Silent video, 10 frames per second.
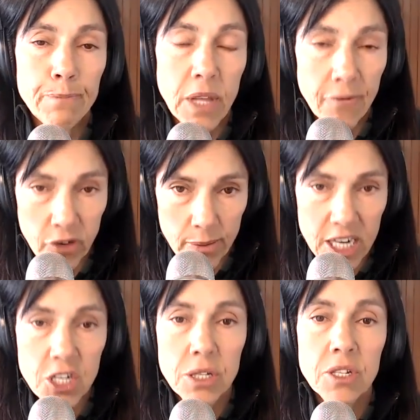
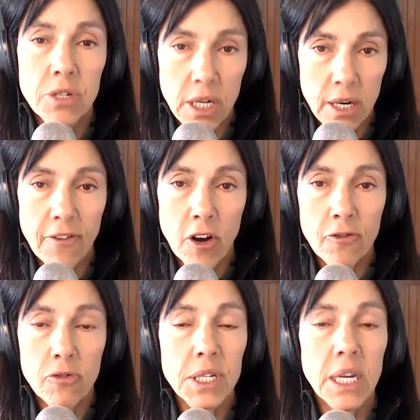inflammation. So
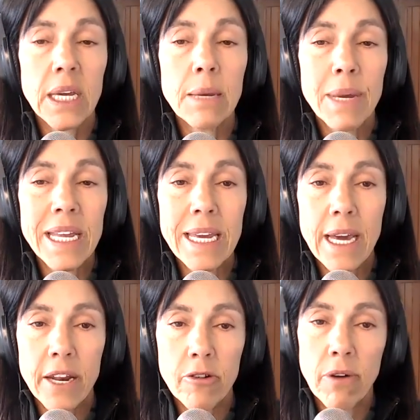TNF-alpha is a key
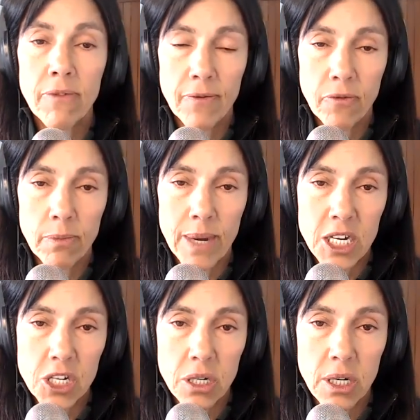mediator of
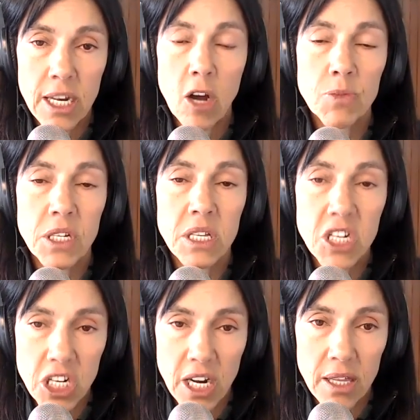inflammation. It helps
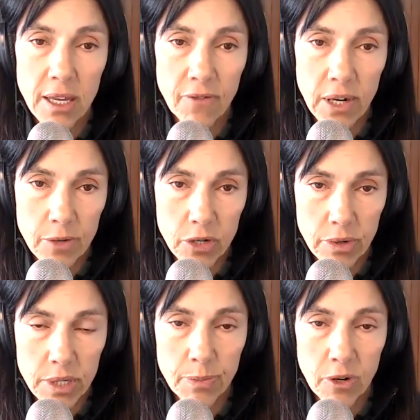initiate the
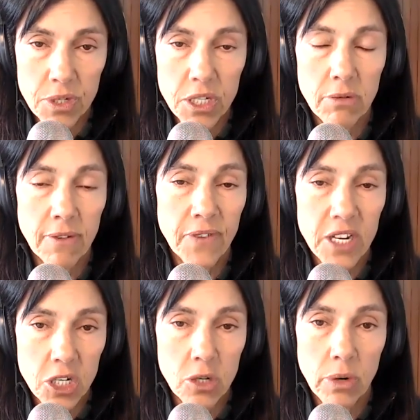inflammatory response to
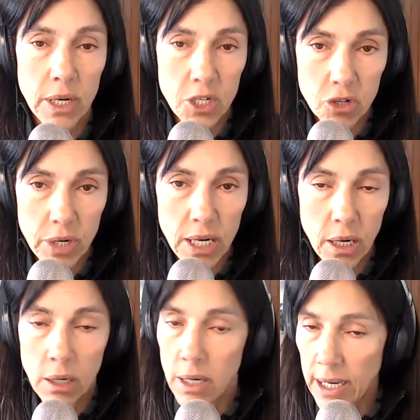infection or injury.
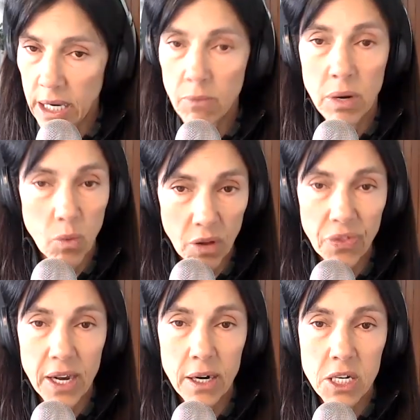Again, we want
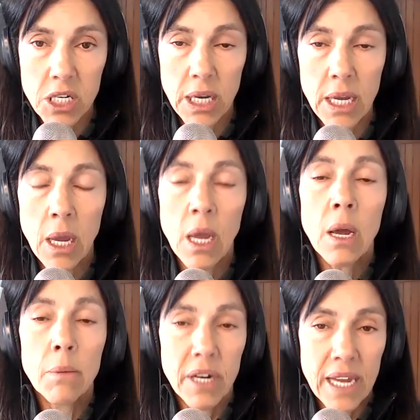that initially
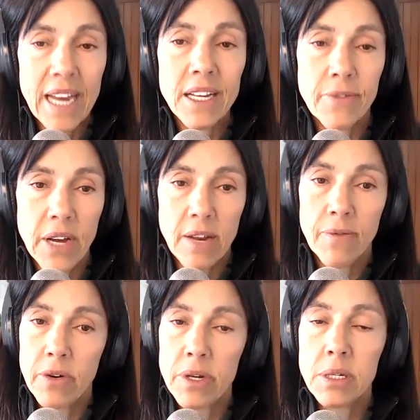by activating
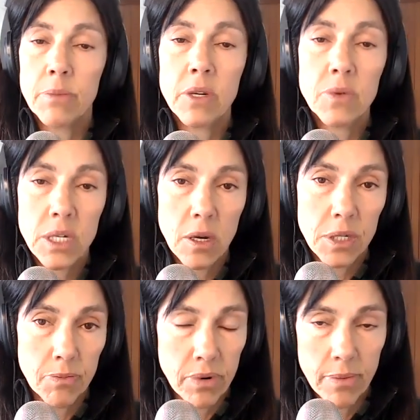various immune cells
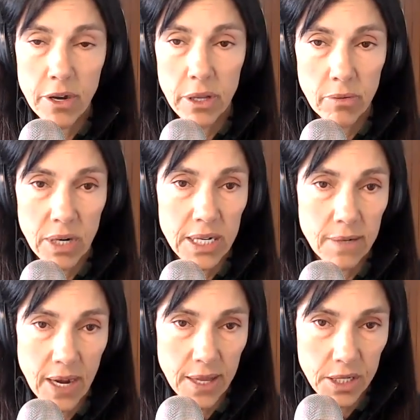and promoting the release
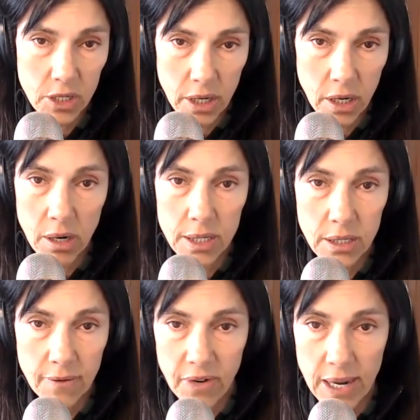of other cytokines
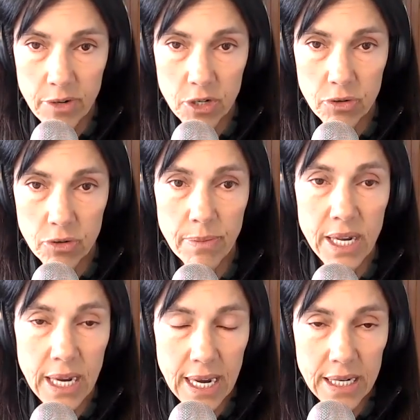and inflammatory
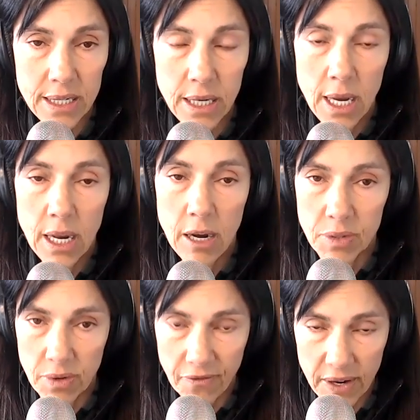mediators. Helps
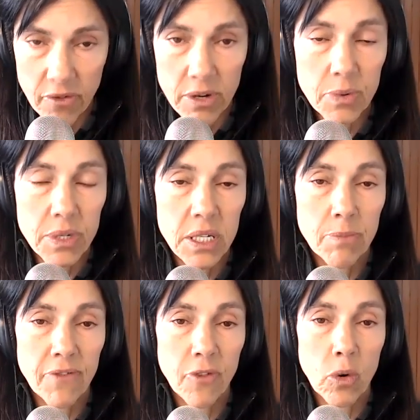with fever, as we said
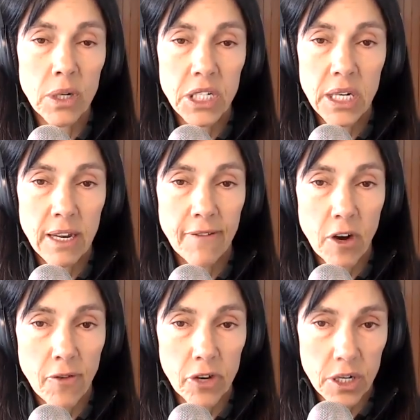before.
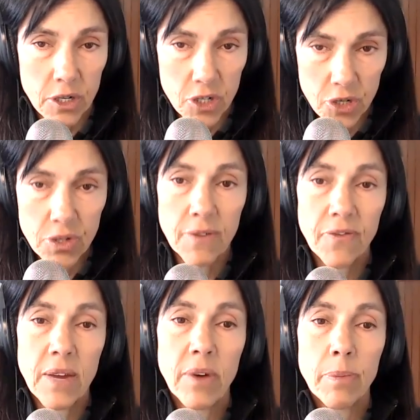TNF-alpha can induce a
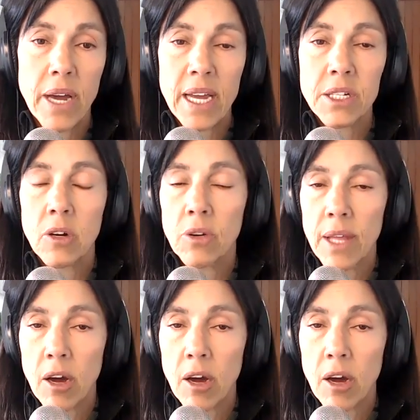fever by acting on the